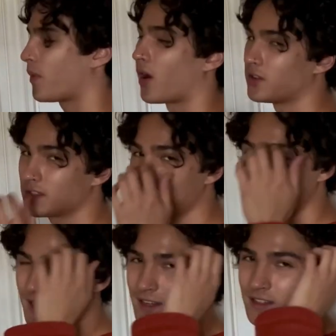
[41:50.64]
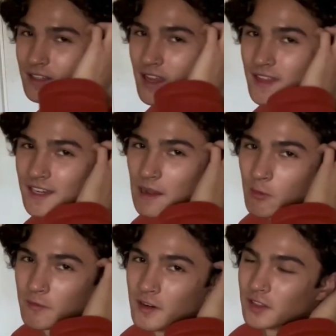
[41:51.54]
partially scanned it, and then I never
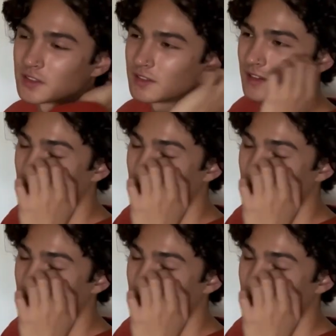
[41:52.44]
finished,